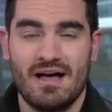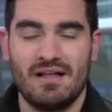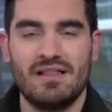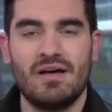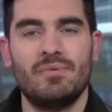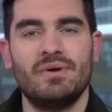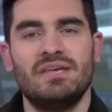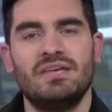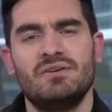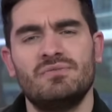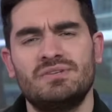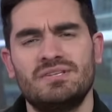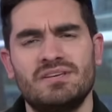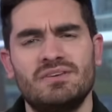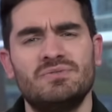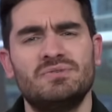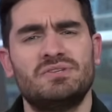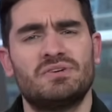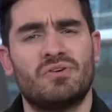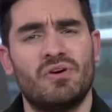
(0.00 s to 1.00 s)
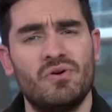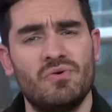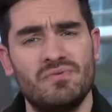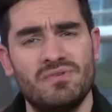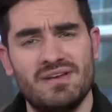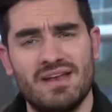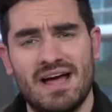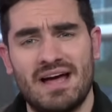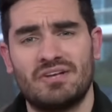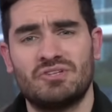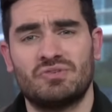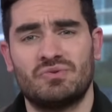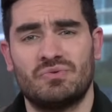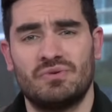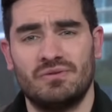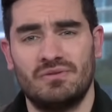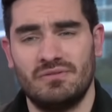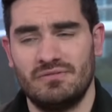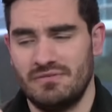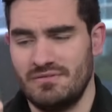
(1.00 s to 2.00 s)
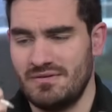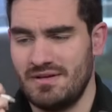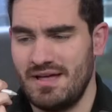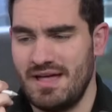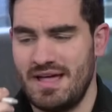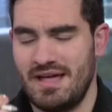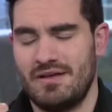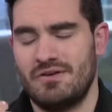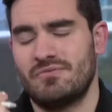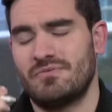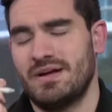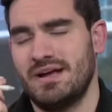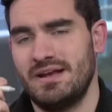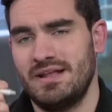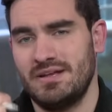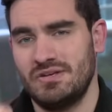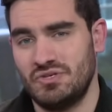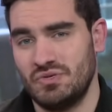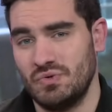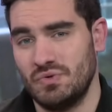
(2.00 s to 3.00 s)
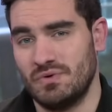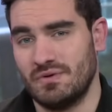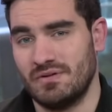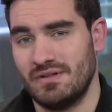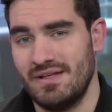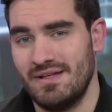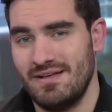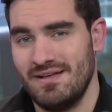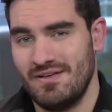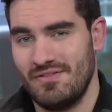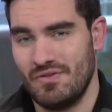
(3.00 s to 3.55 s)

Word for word: allowing you to use your own natural handwriting tool,